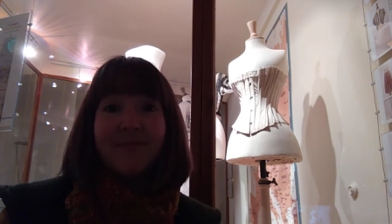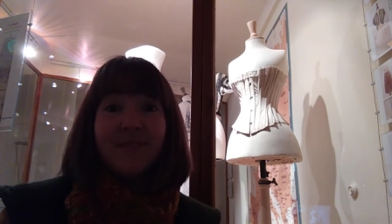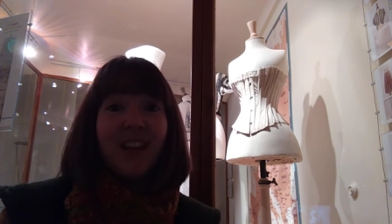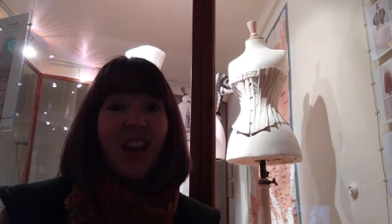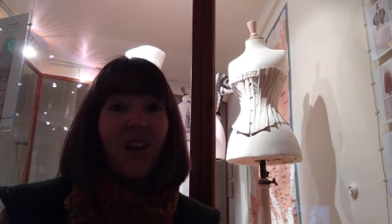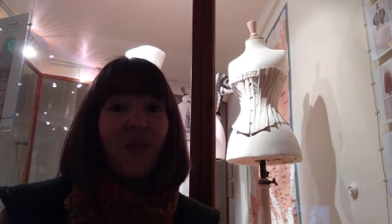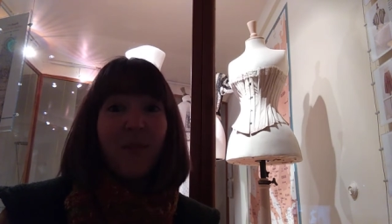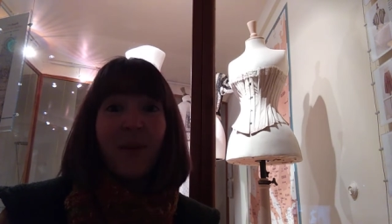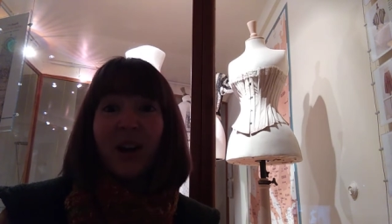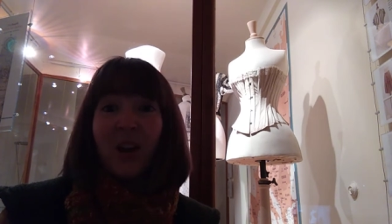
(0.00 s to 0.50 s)

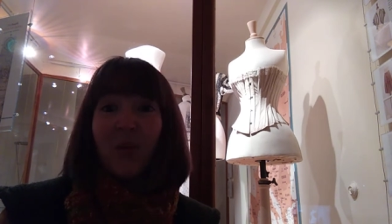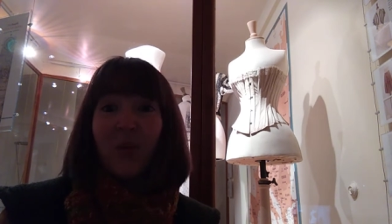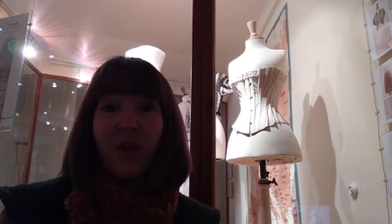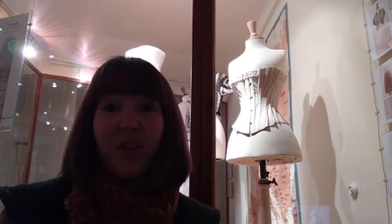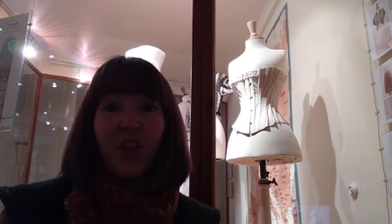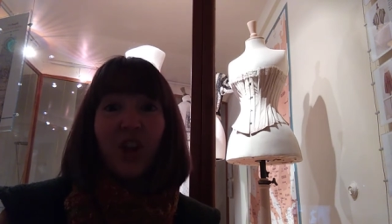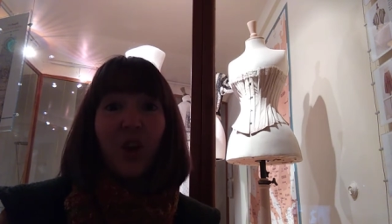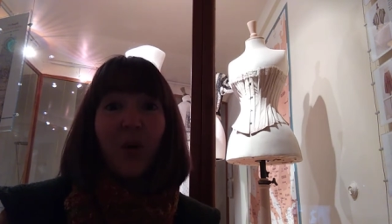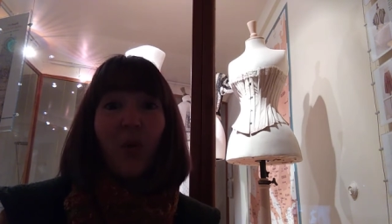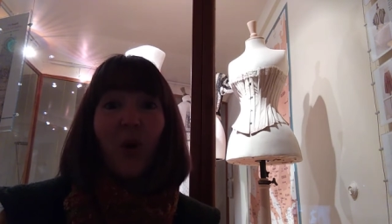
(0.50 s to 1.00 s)
no matter
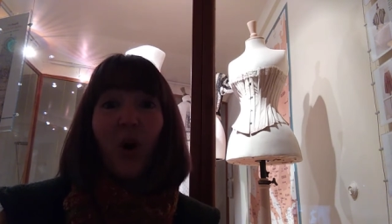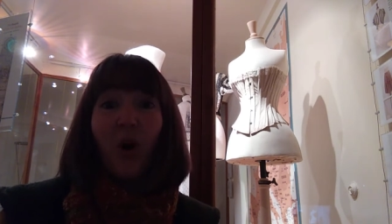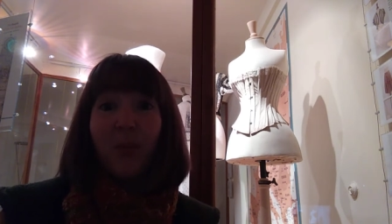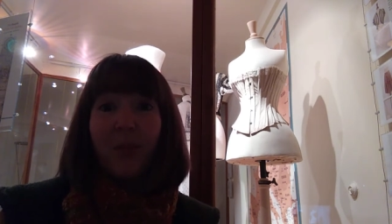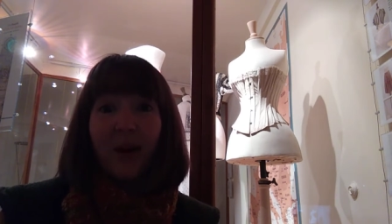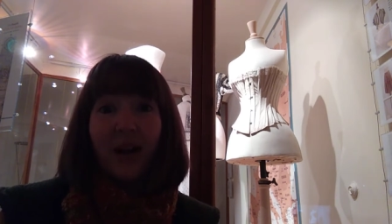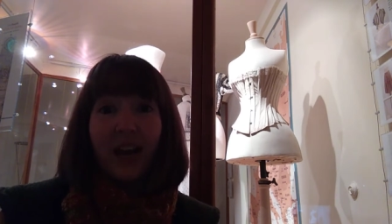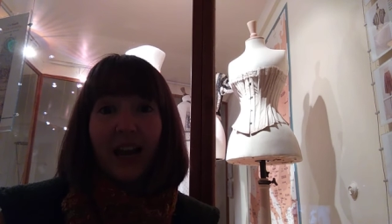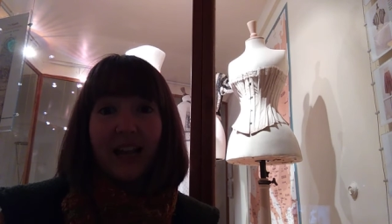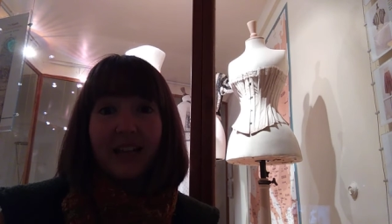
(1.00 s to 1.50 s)
whether you were
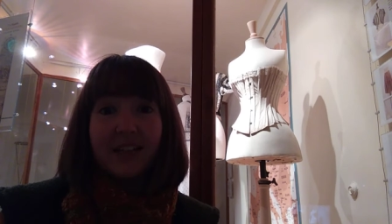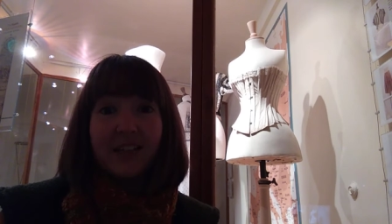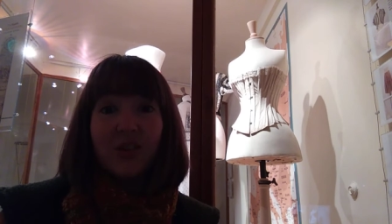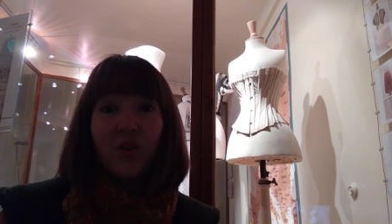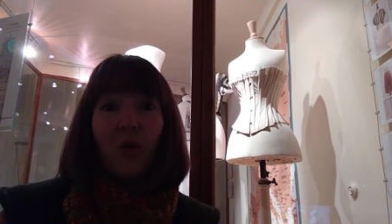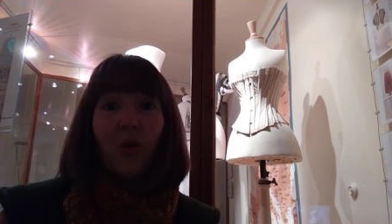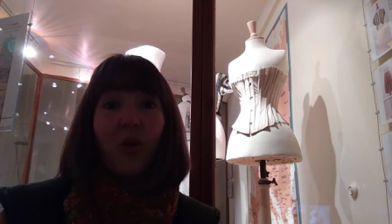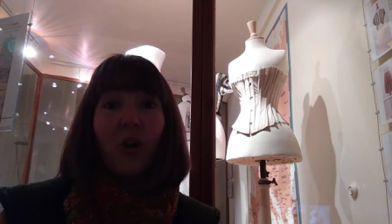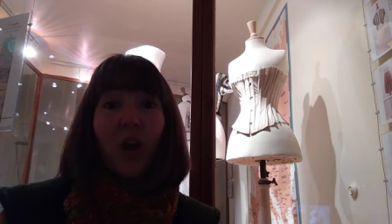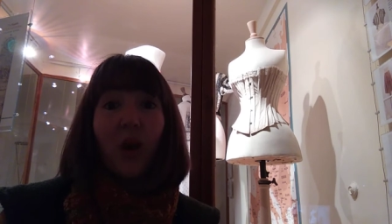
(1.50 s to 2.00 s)
upper class
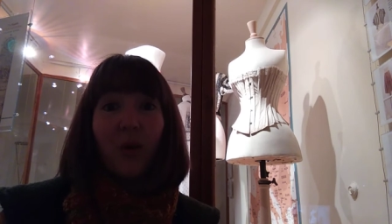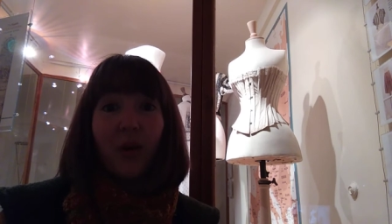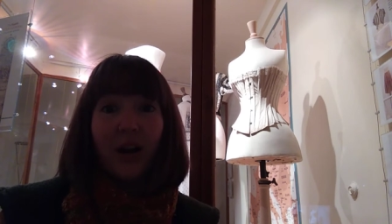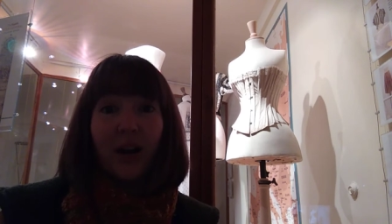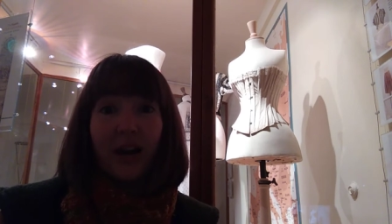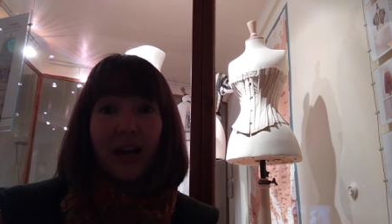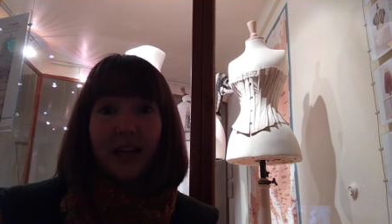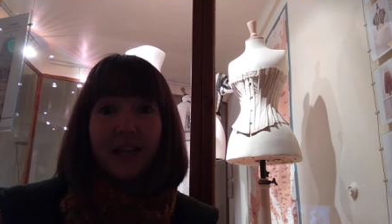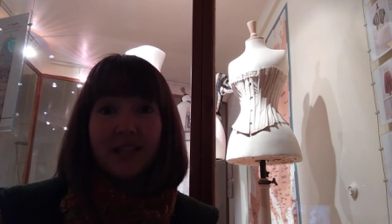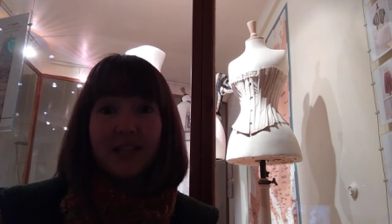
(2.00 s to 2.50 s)
or lower
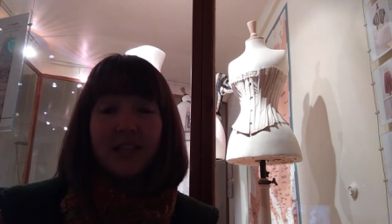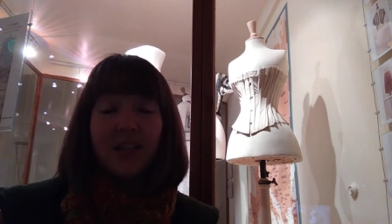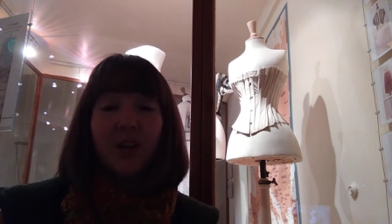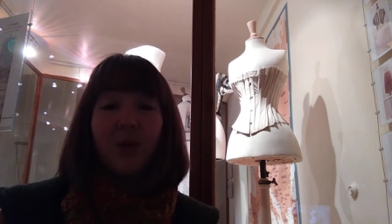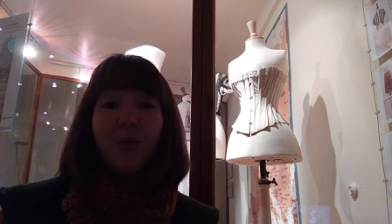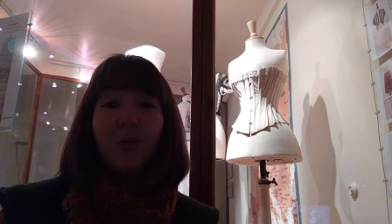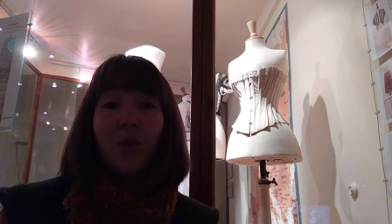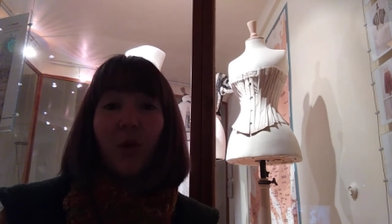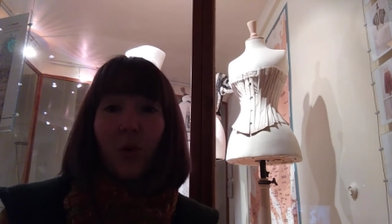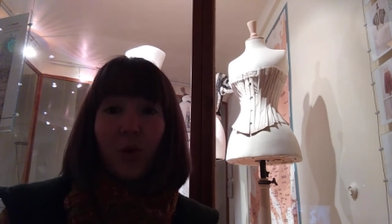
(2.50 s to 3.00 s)
class, you
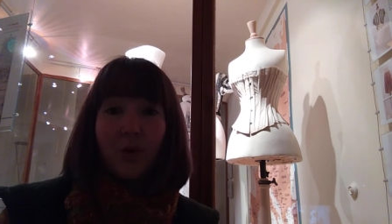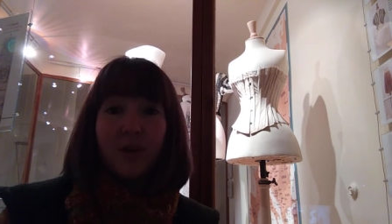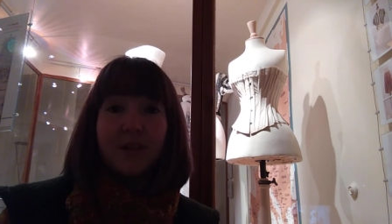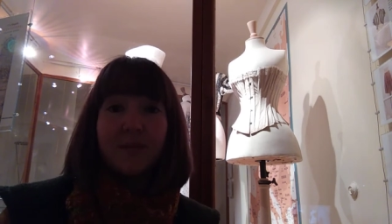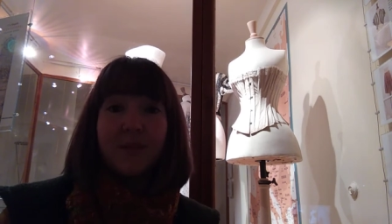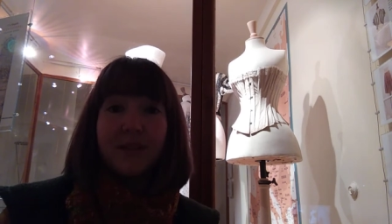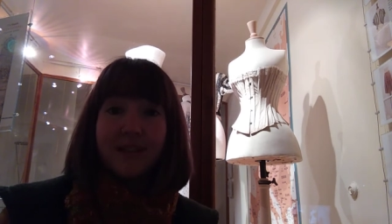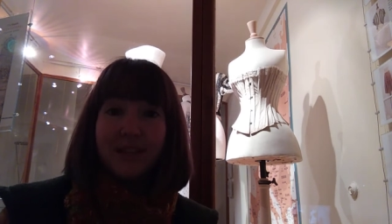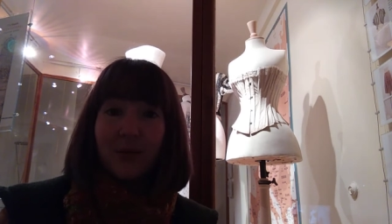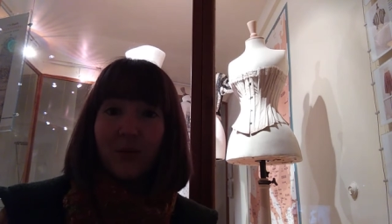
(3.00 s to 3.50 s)
would always
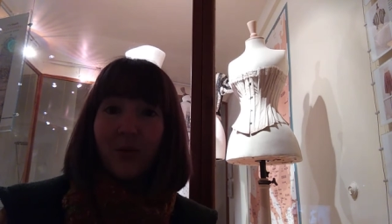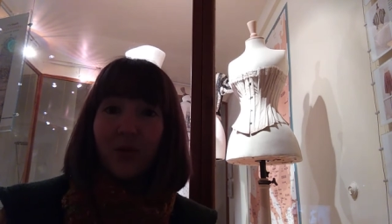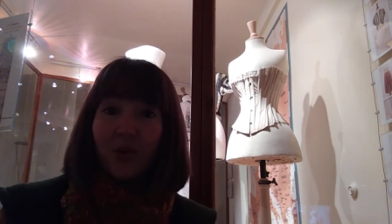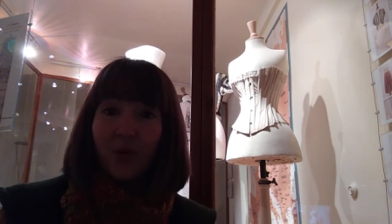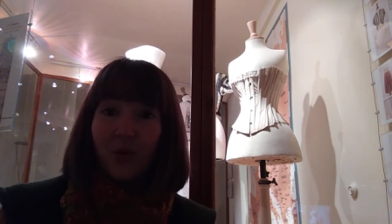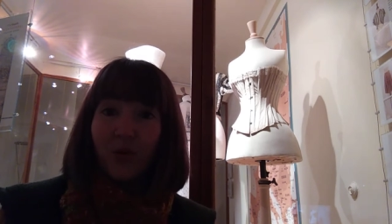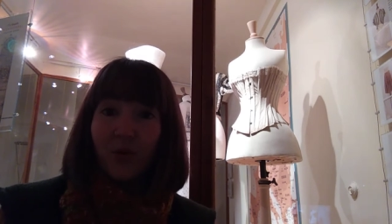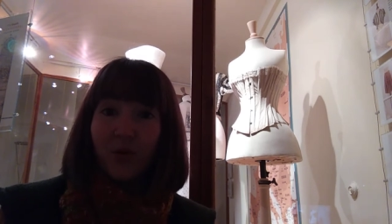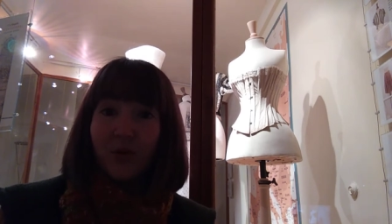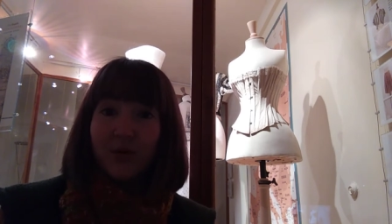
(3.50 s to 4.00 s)
be seen with
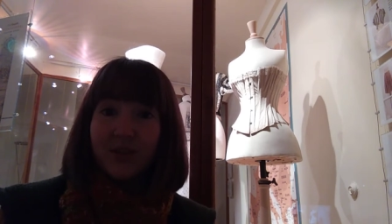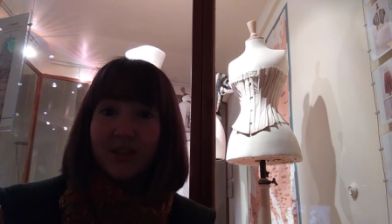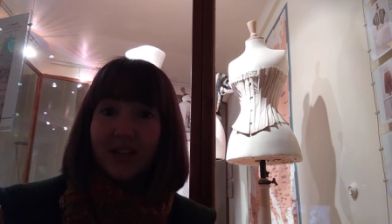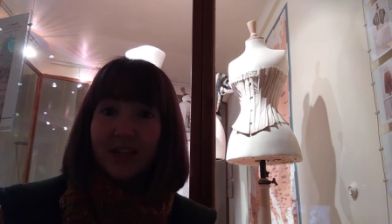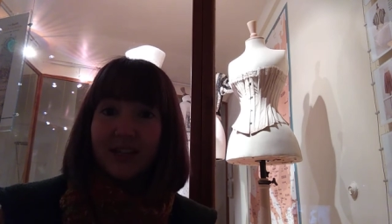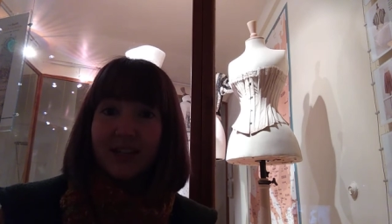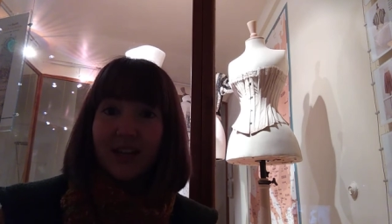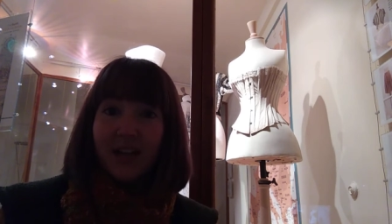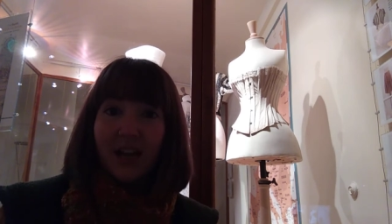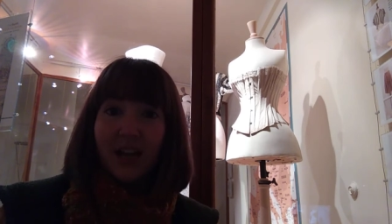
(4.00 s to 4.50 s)
your
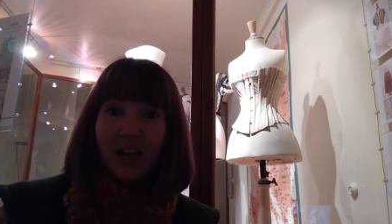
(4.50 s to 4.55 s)
corset.